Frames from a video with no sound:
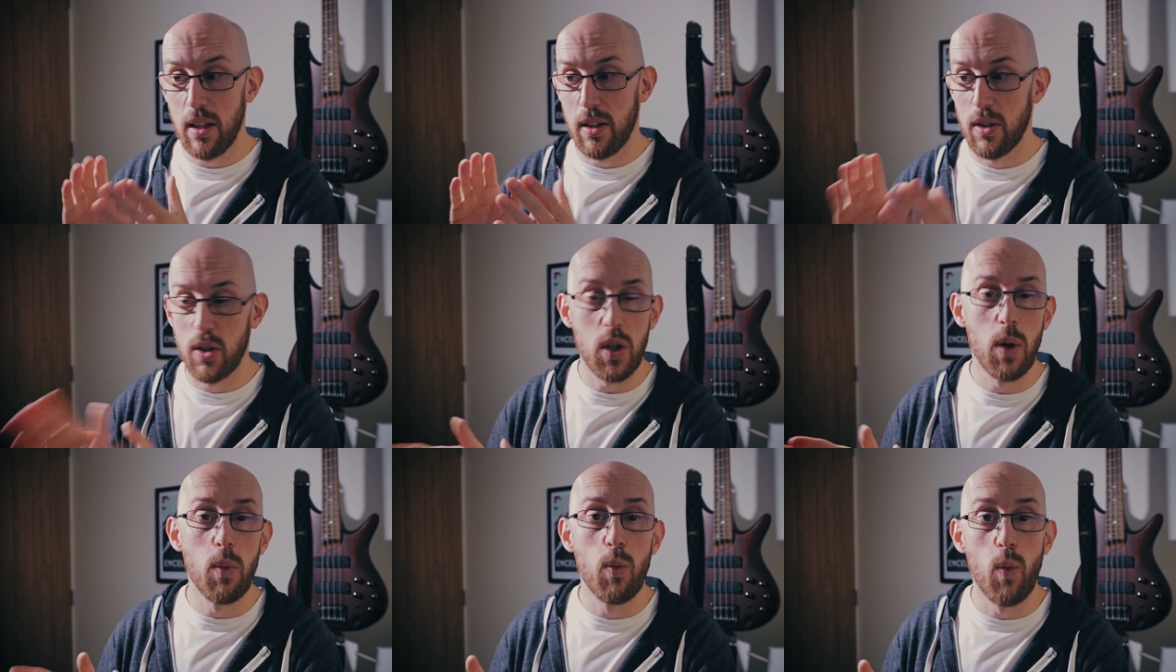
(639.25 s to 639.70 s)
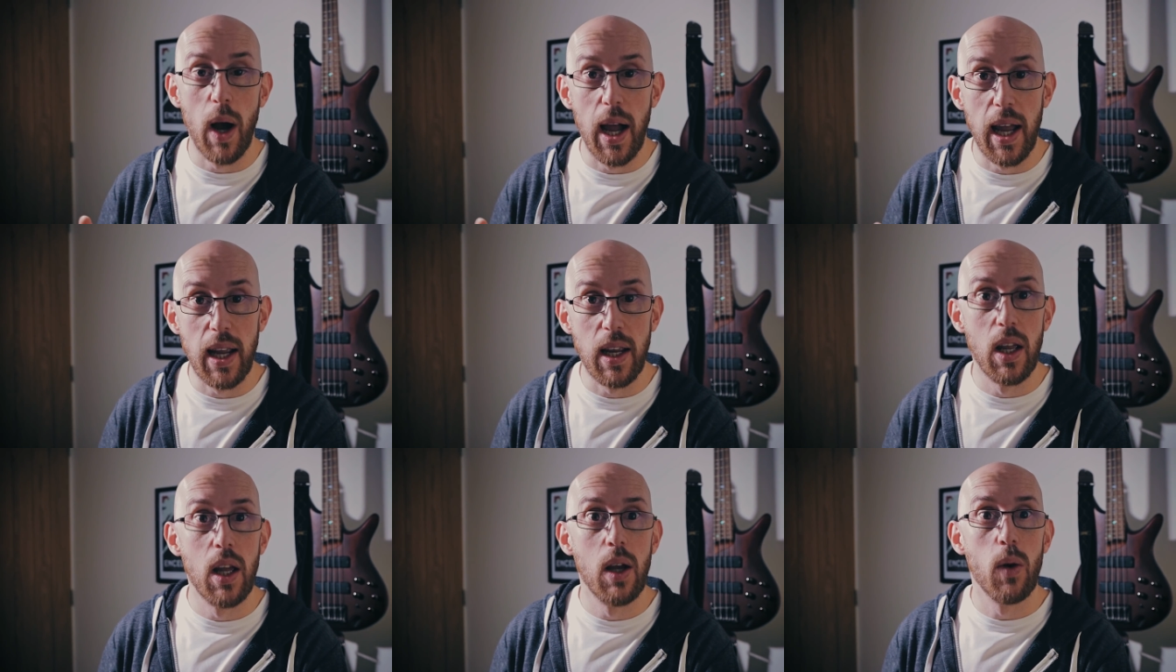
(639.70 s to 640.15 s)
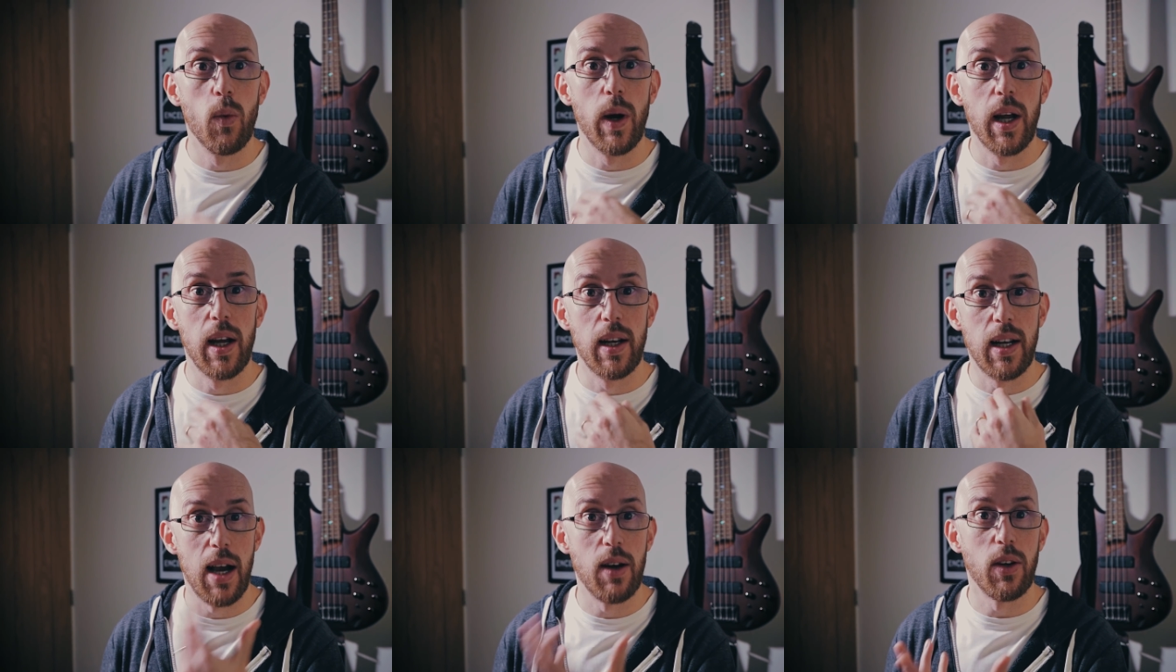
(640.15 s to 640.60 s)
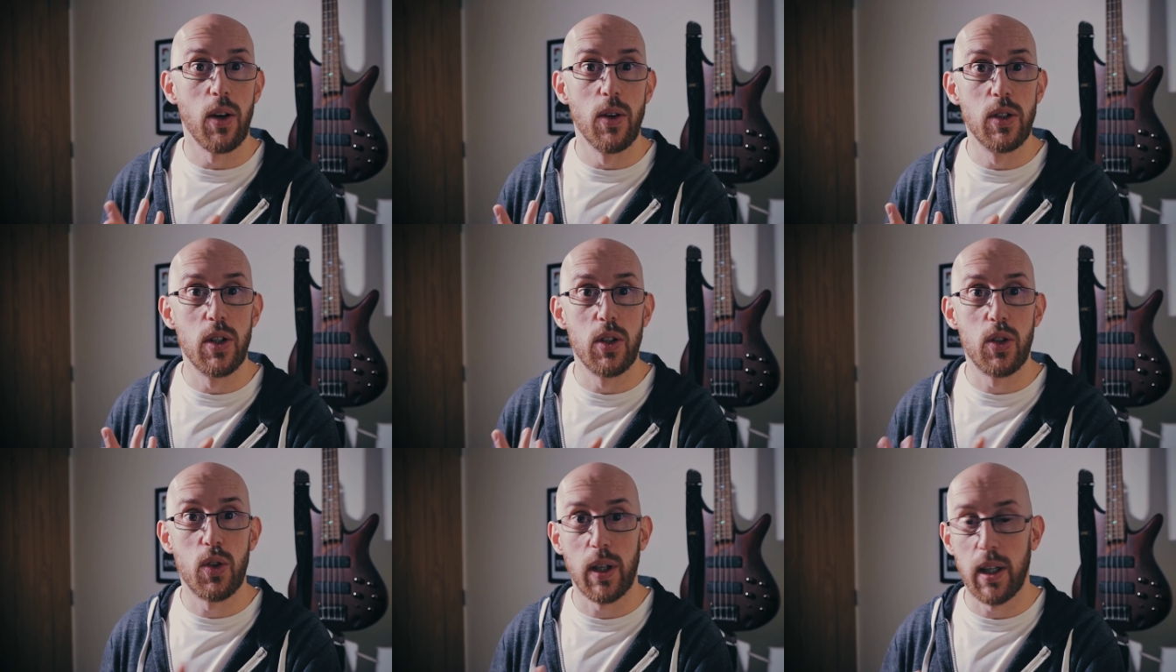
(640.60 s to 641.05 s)
in some way we are now
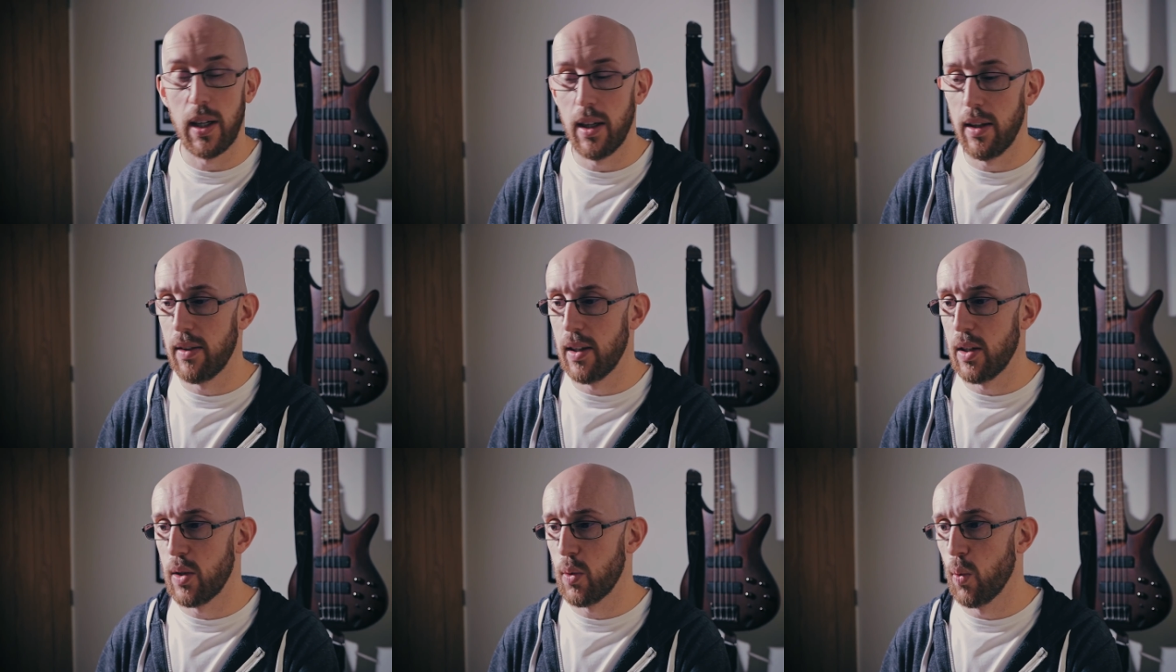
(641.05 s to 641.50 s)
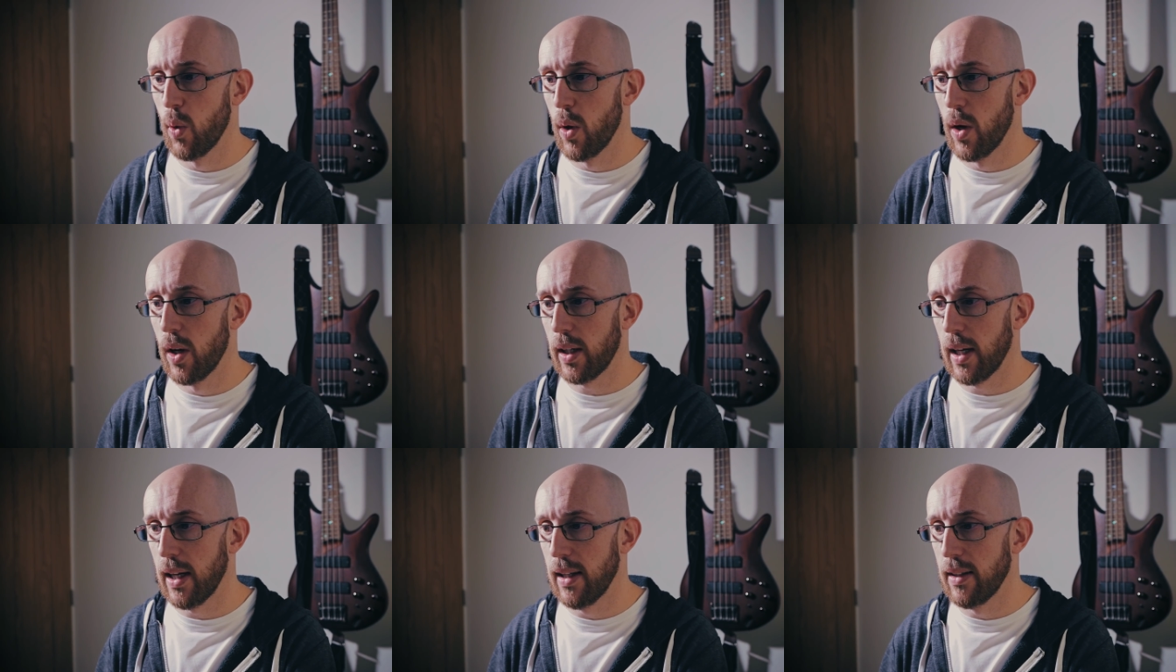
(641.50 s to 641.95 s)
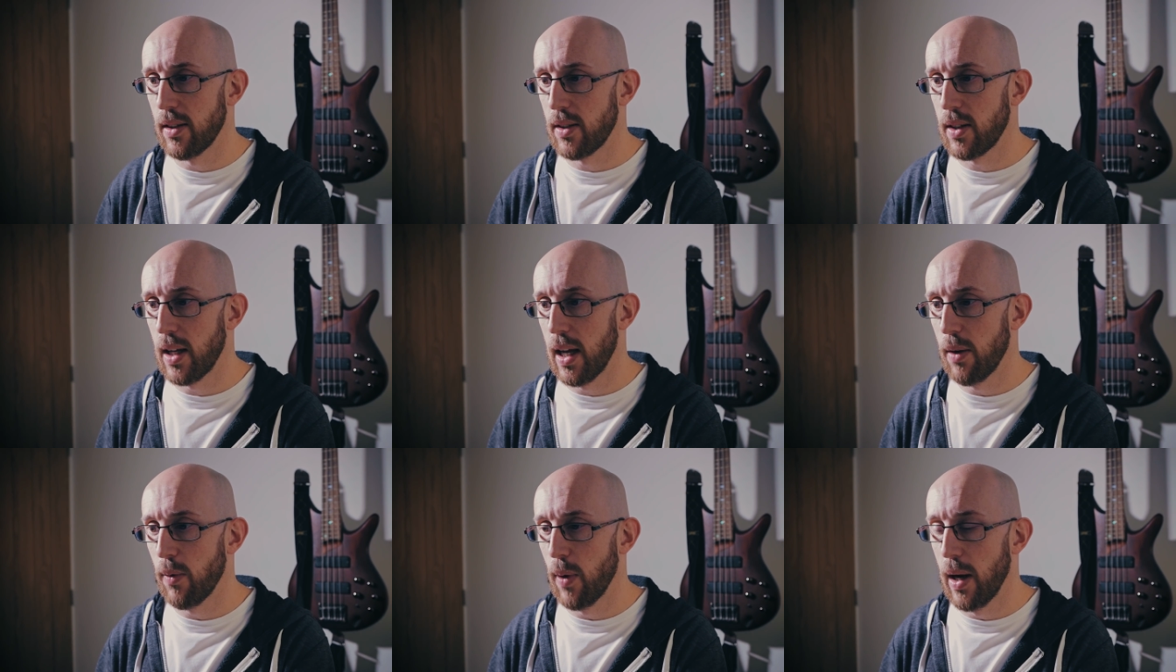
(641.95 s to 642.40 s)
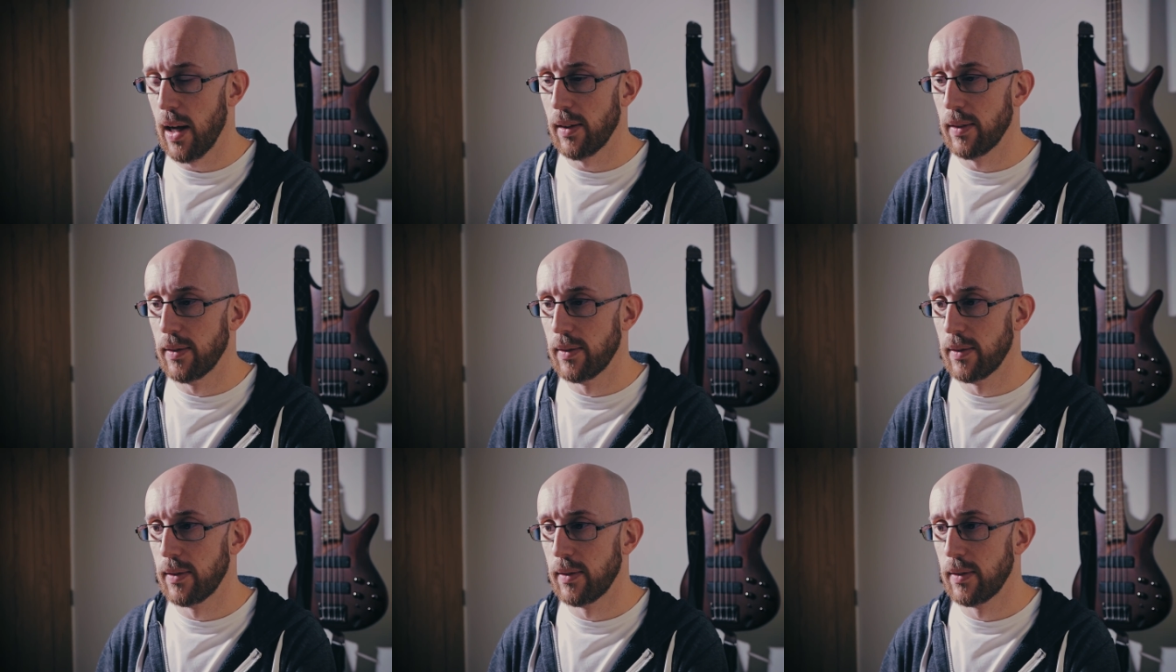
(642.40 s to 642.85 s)
going to trigger this work and say,
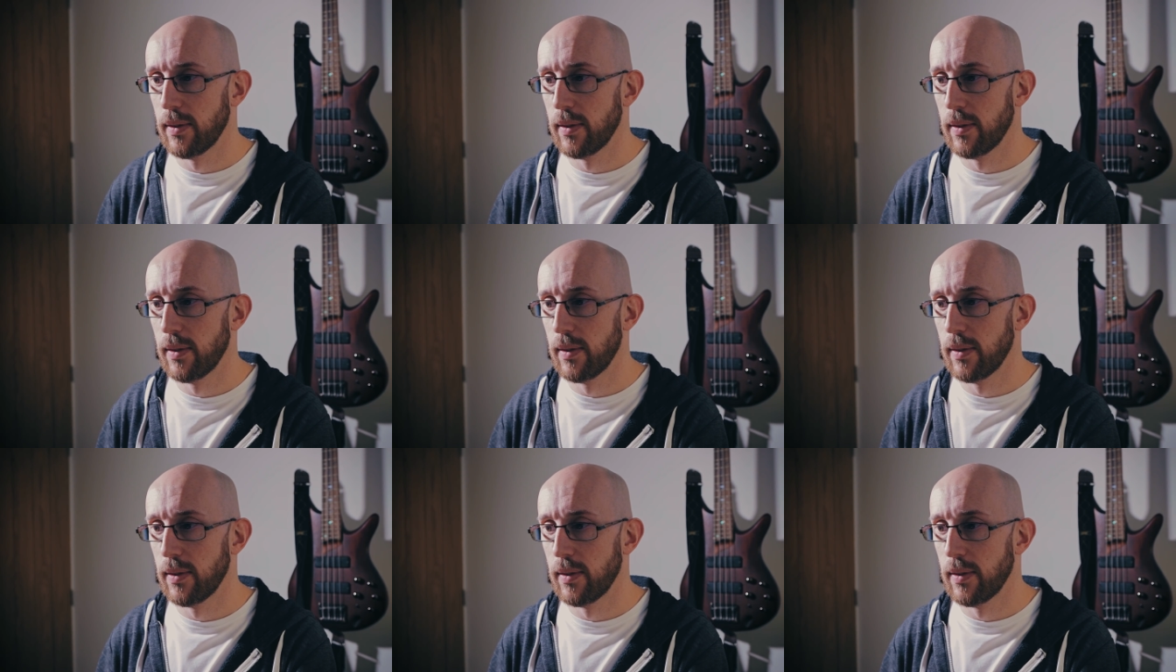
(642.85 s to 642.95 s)
well,